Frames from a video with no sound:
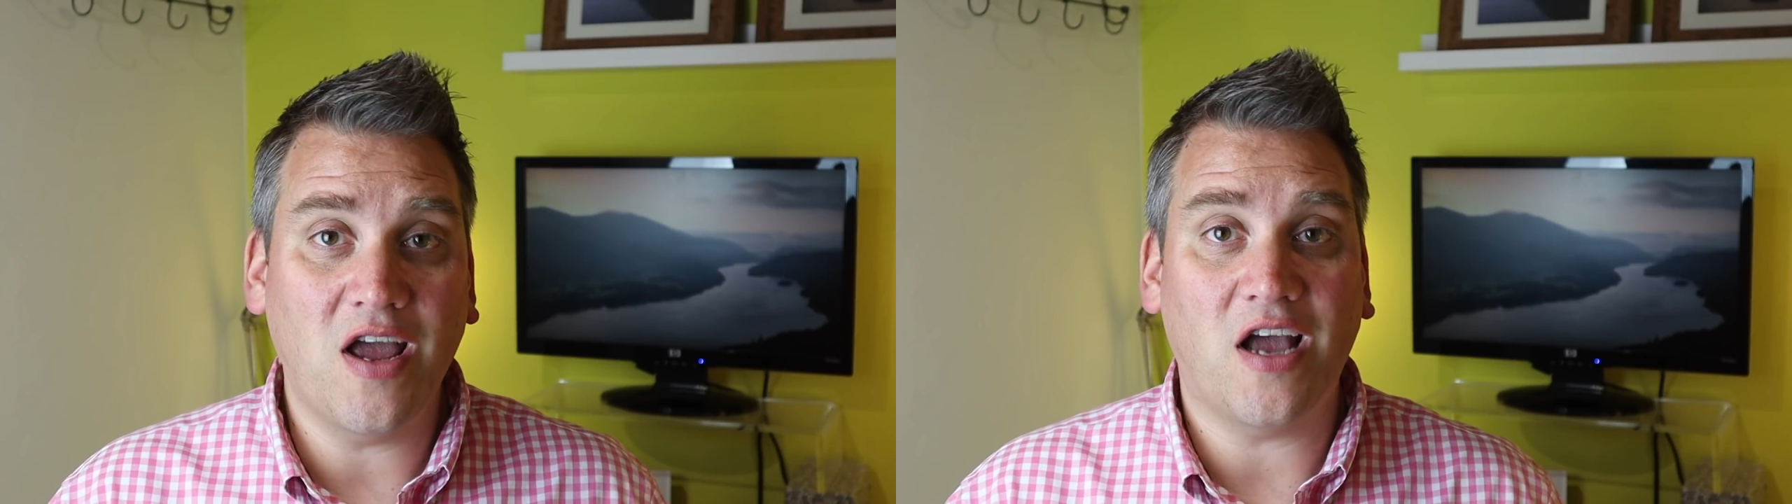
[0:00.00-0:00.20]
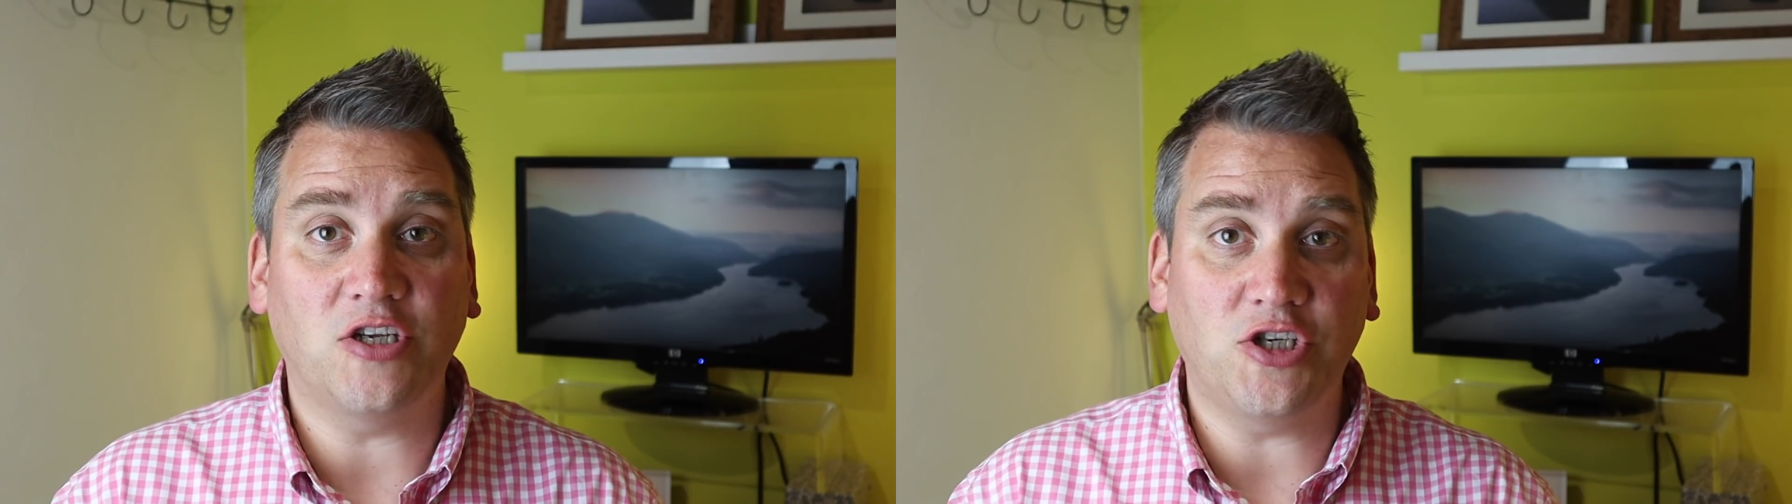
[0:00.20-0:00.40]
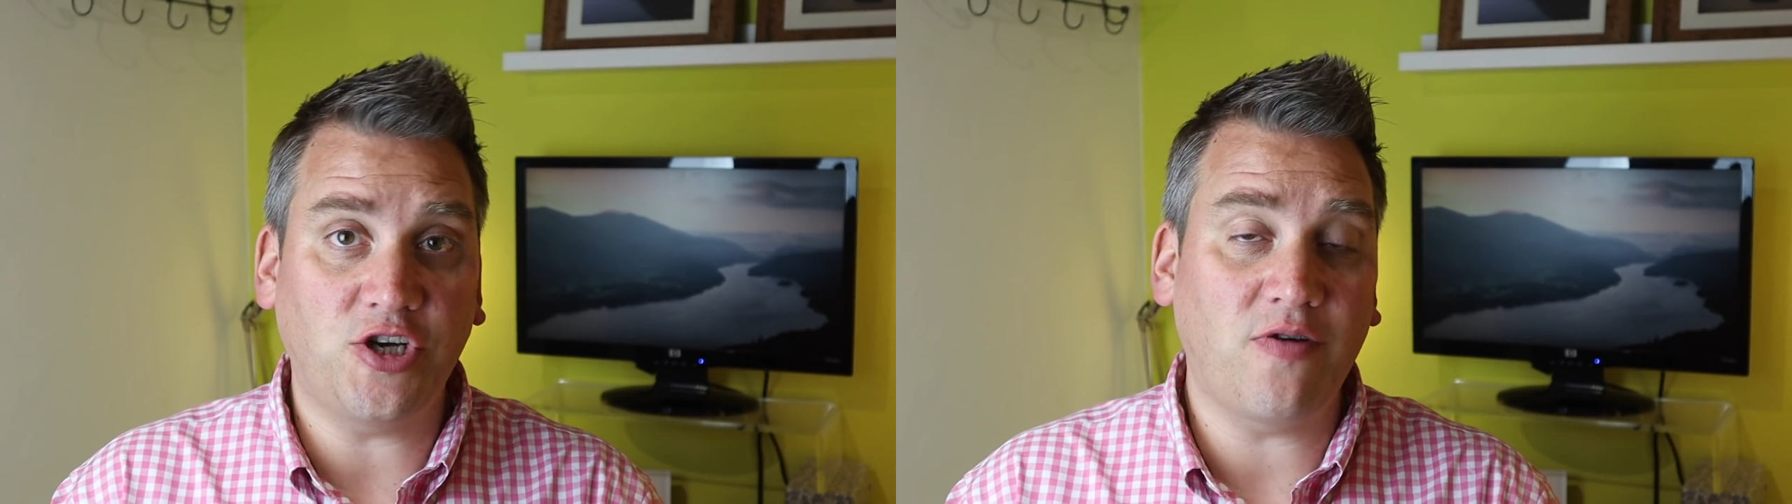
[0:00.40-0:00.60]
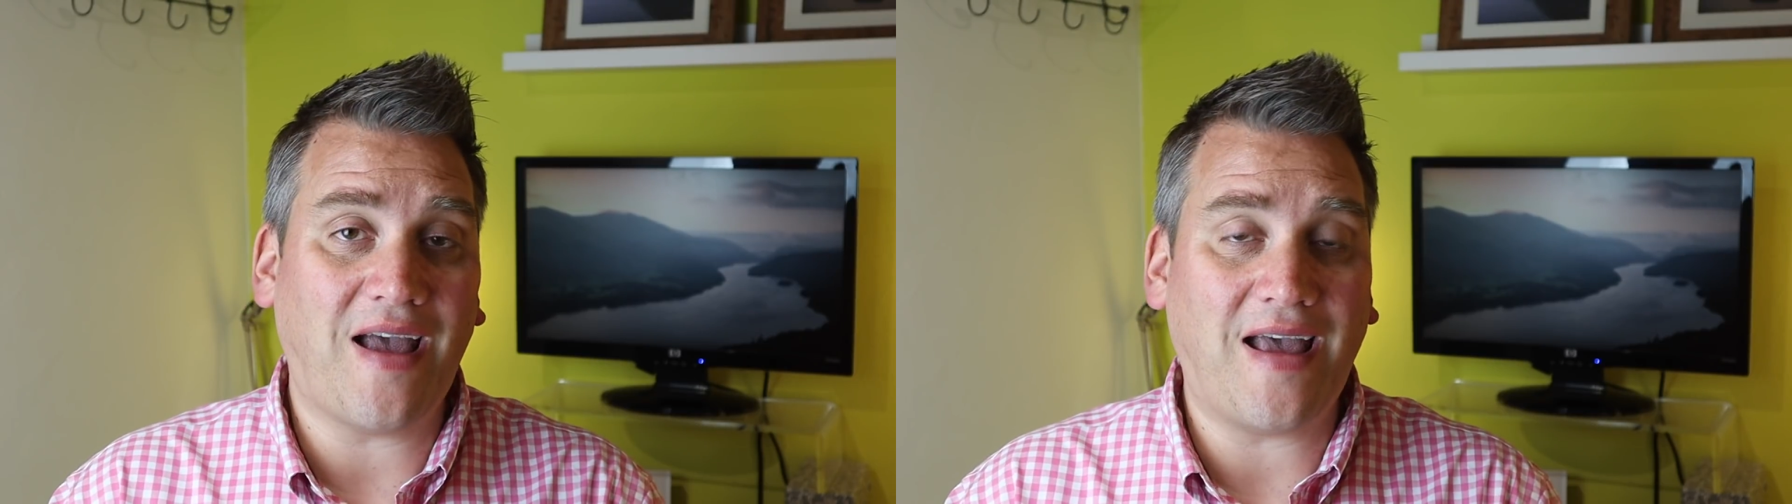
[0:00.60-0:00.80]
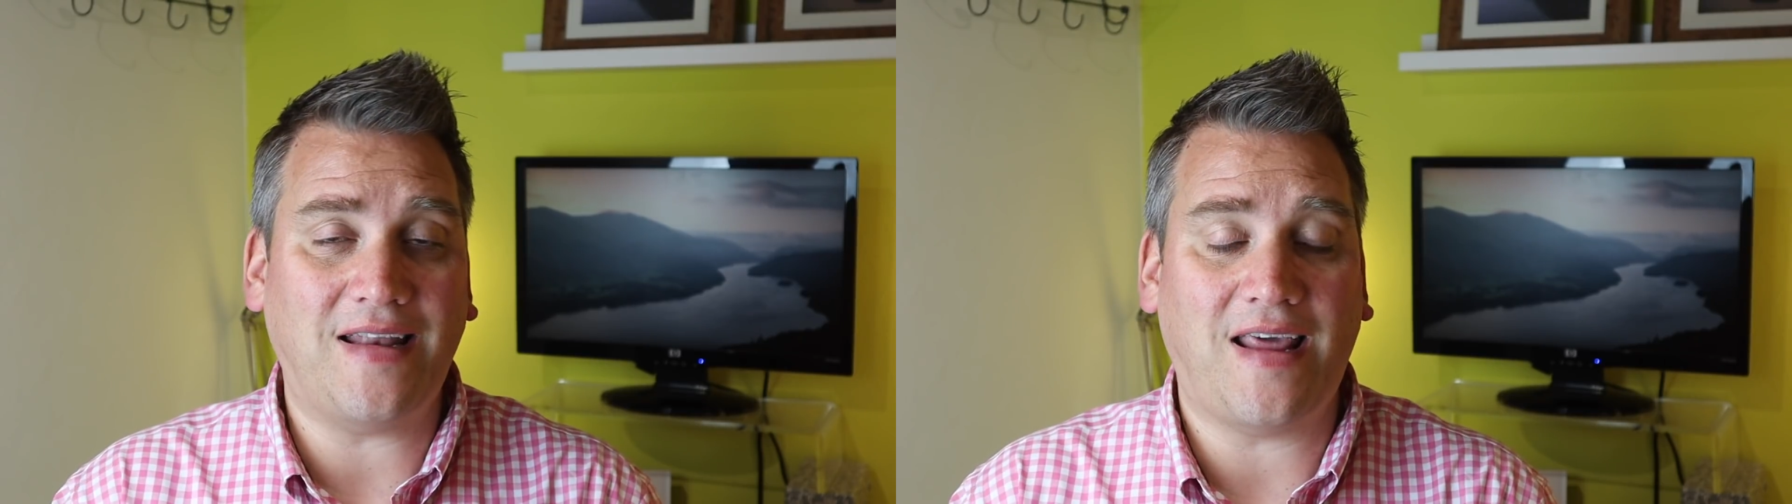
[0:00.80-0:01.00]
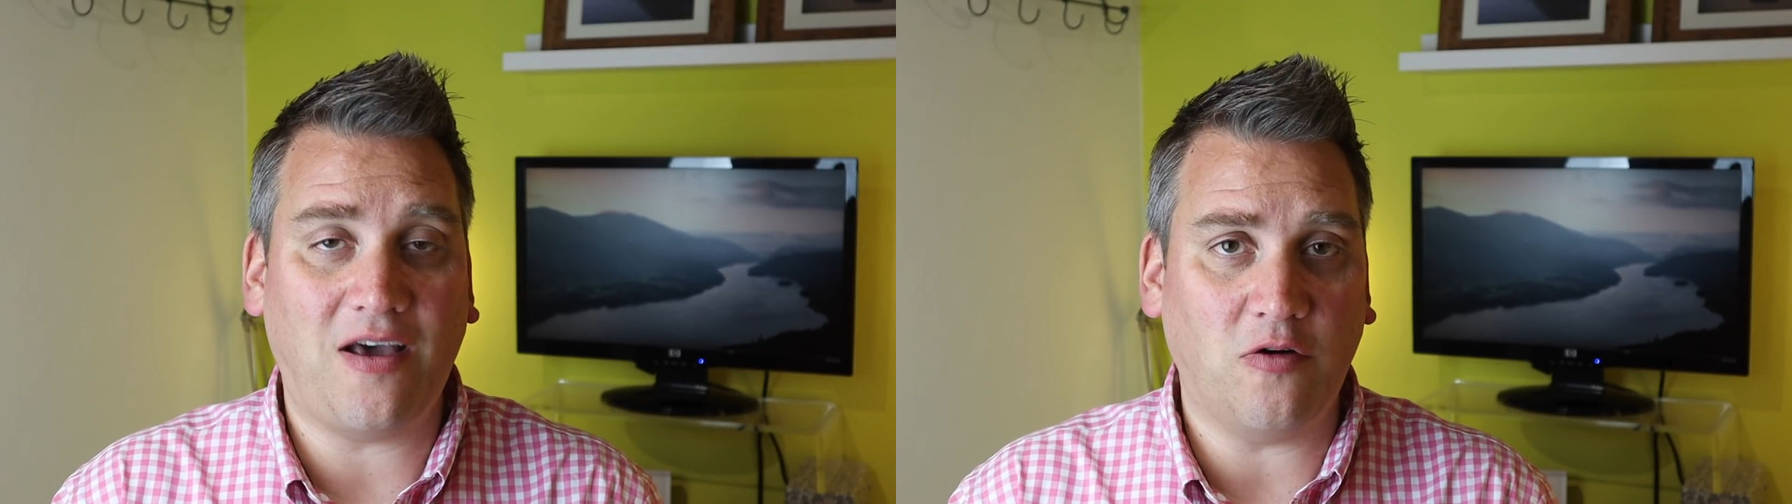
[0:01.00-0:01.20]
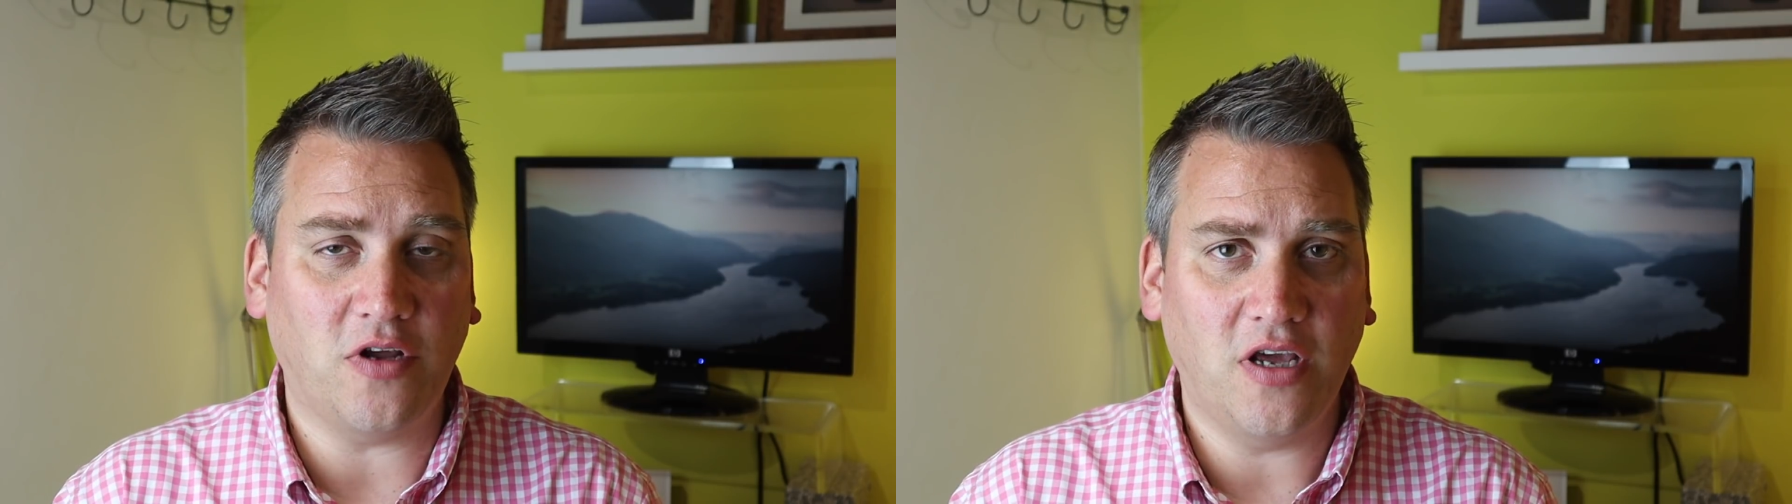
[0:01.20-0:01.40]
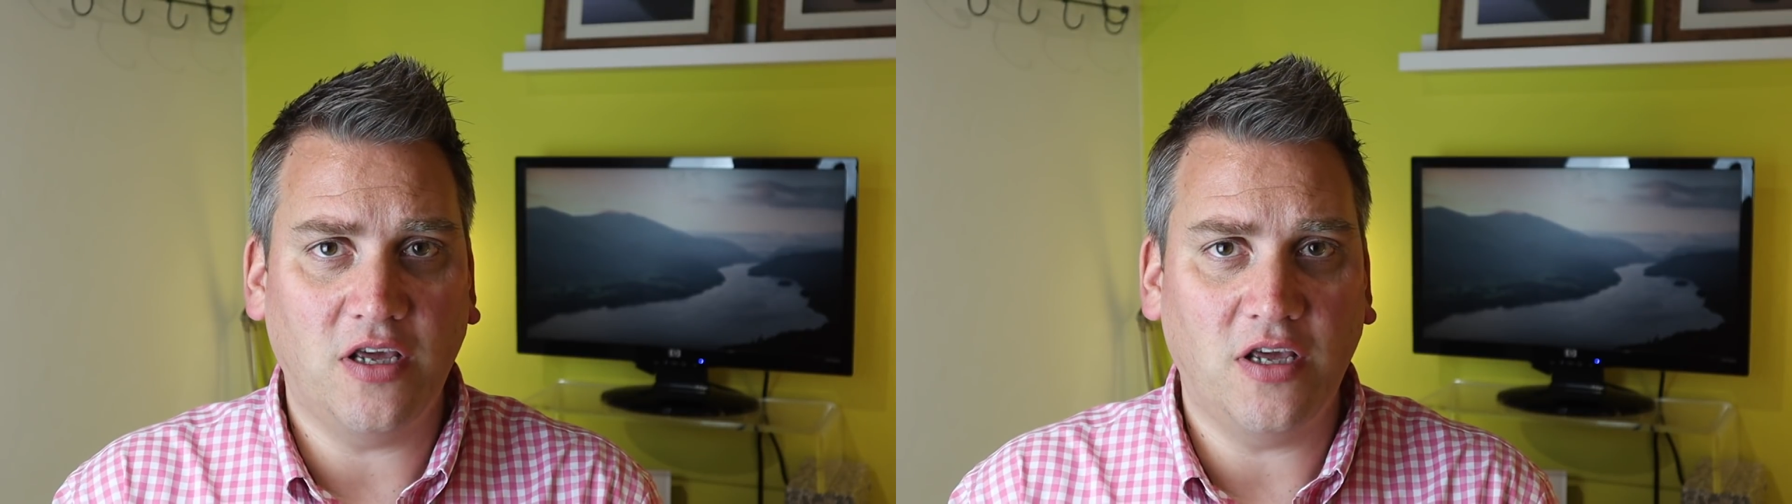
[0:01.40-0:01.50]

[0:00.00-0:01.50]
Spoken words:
and shoot handheld